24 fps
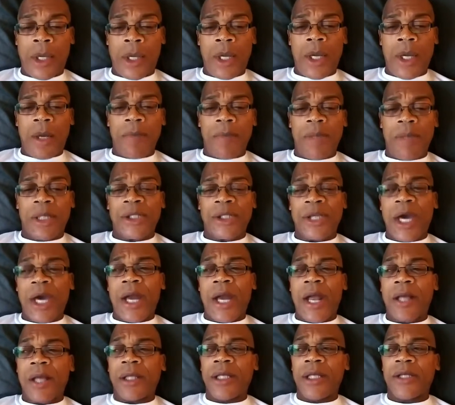Big shout
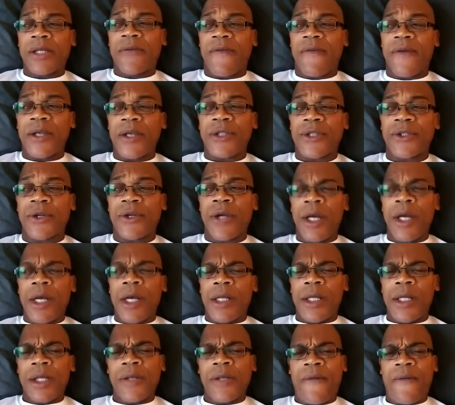out Lisa Fisher.
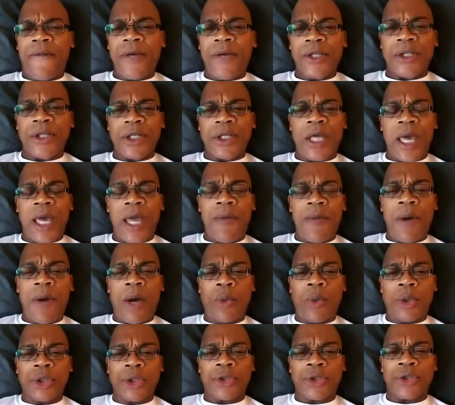Lisa Fisher came out
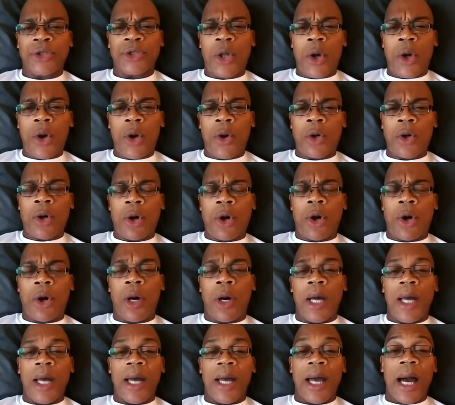with a song called
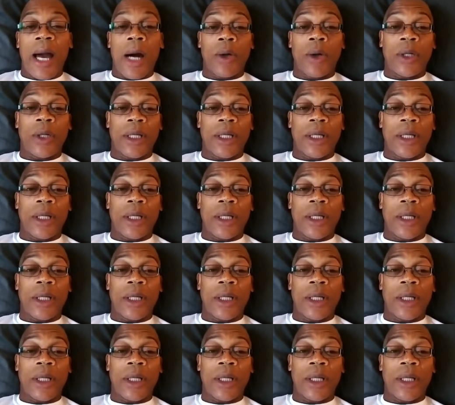How Can